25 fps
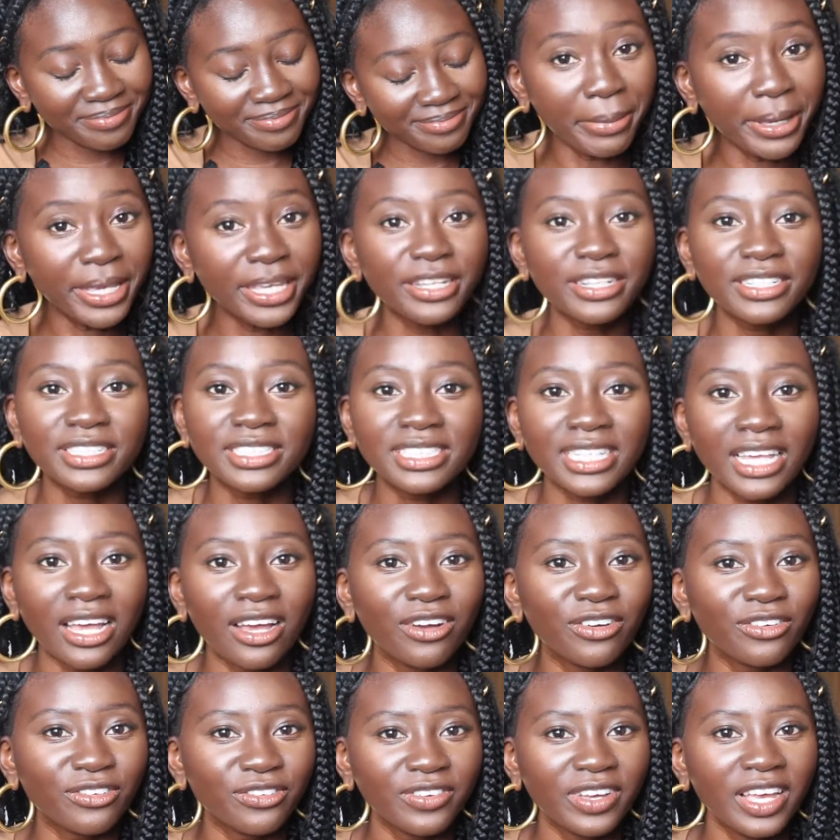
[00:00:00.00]
Be
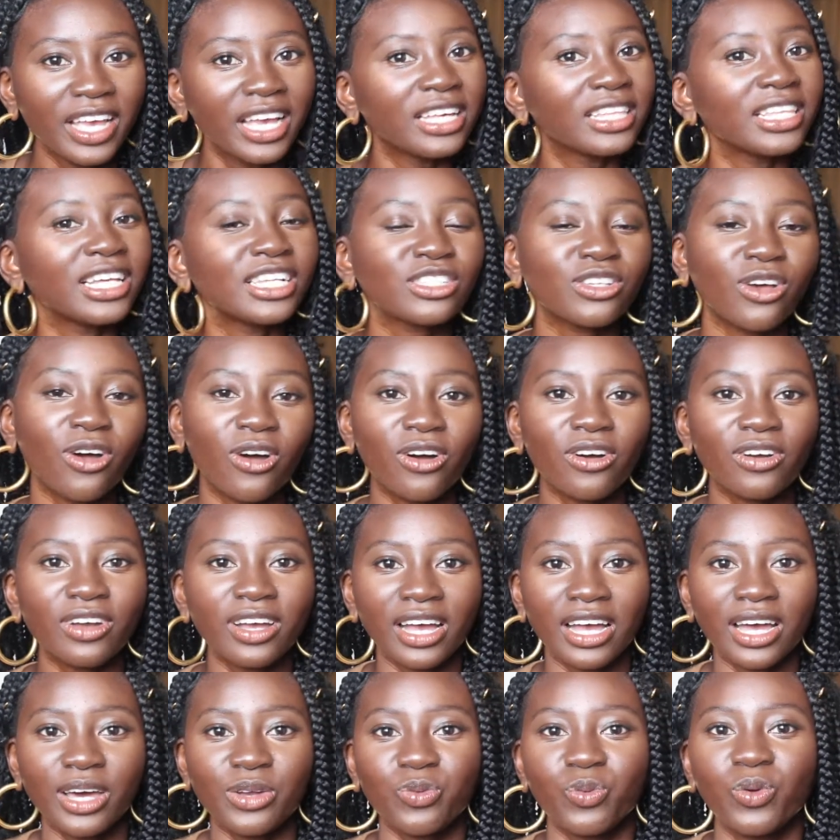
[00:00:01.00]
yourself. That's all
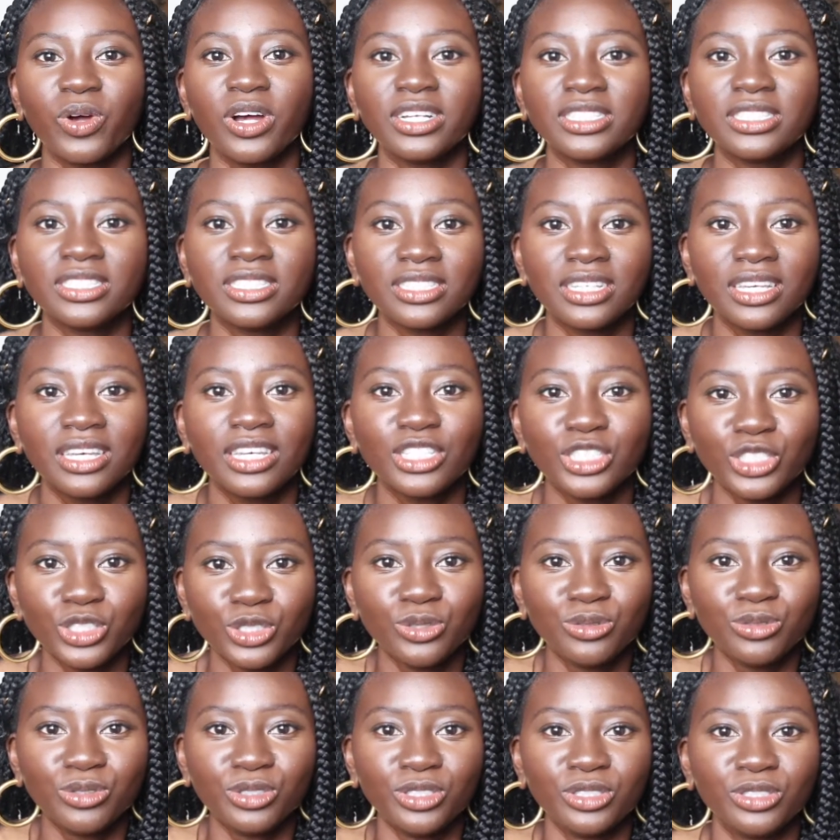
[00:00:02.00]
God wants
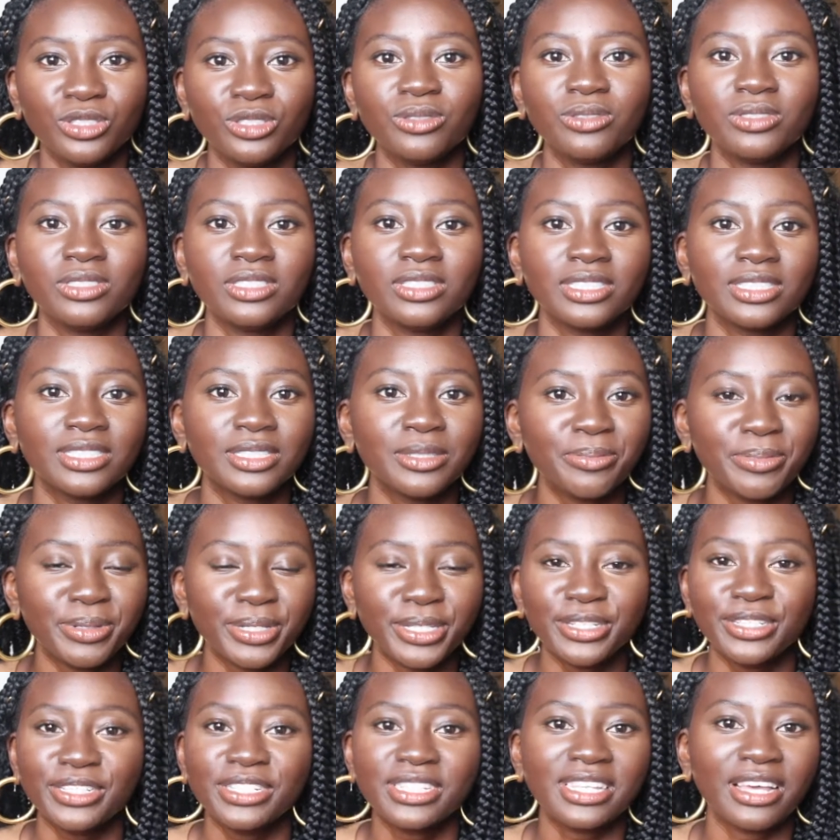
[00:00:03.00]
you to do, is just to be
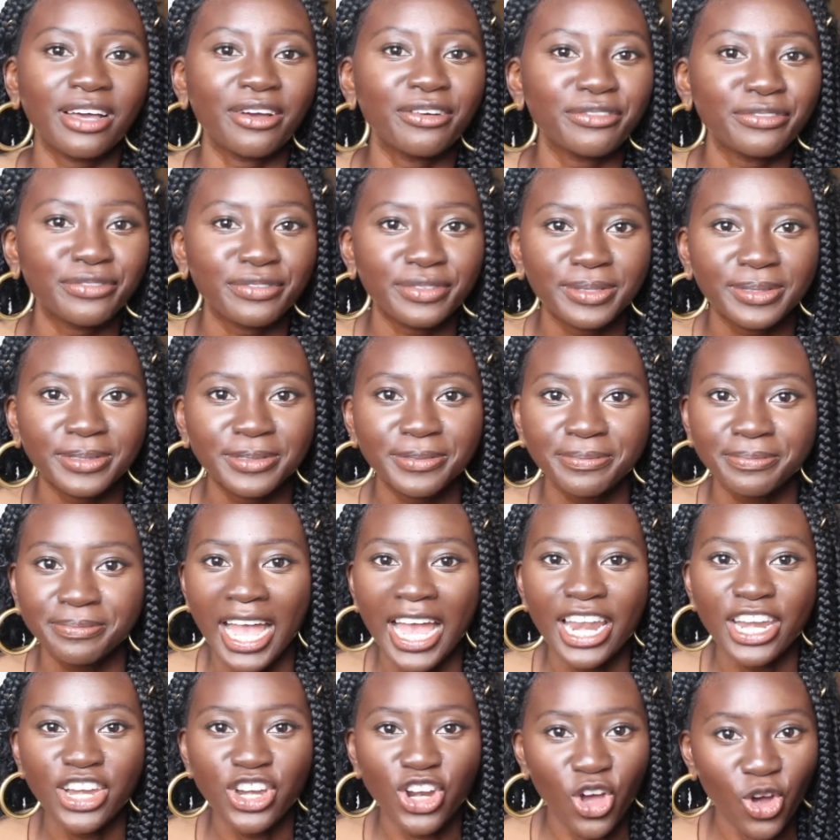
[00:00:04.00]
yourself.
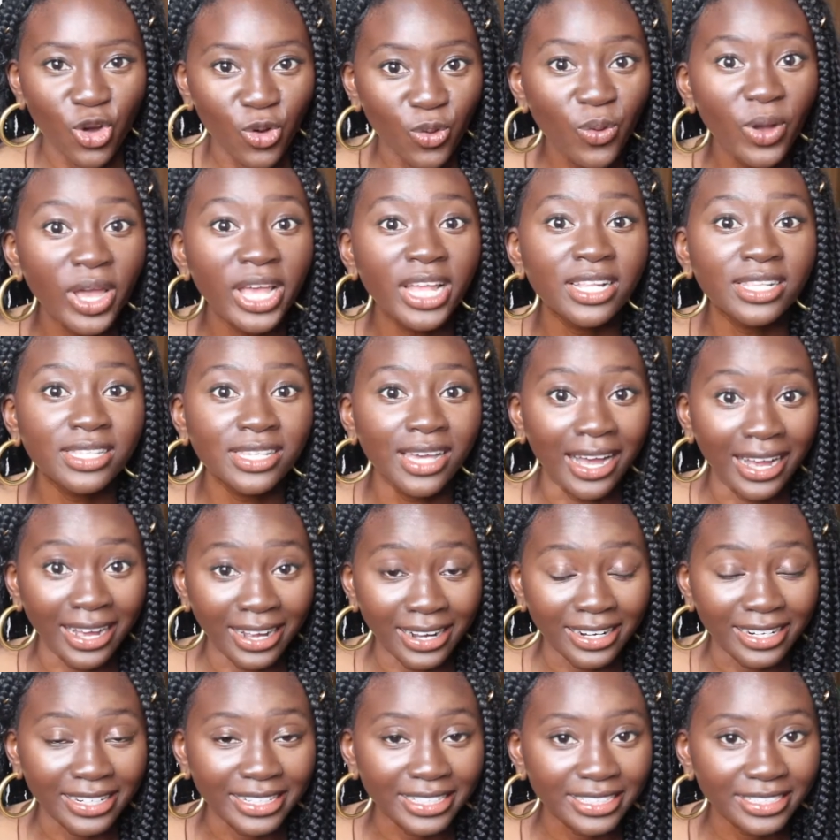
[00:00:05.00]
I know it's
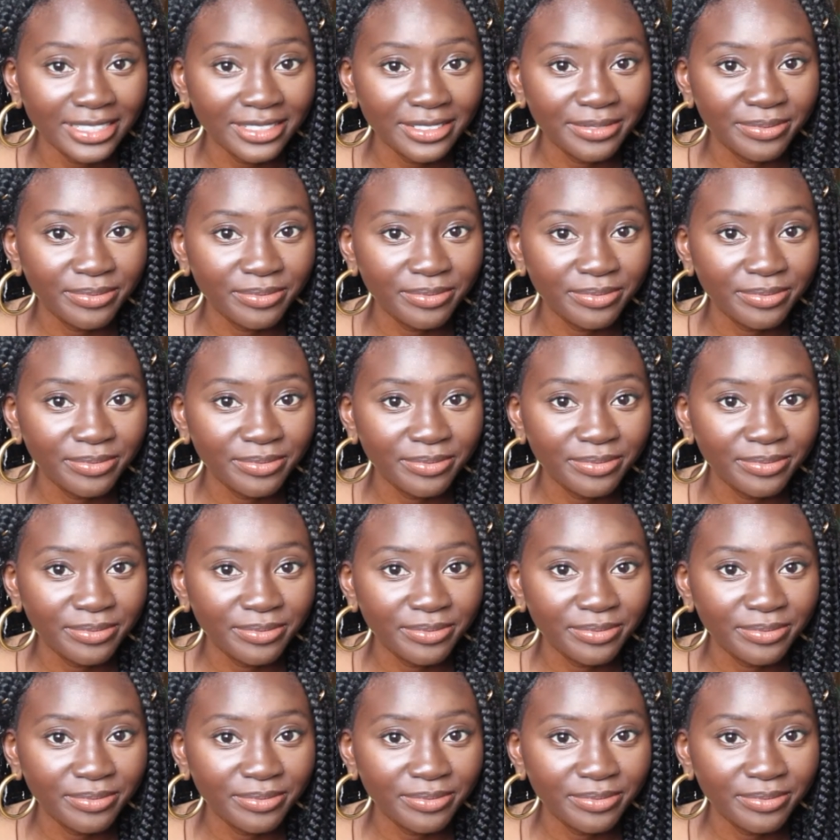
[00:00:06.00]
hard.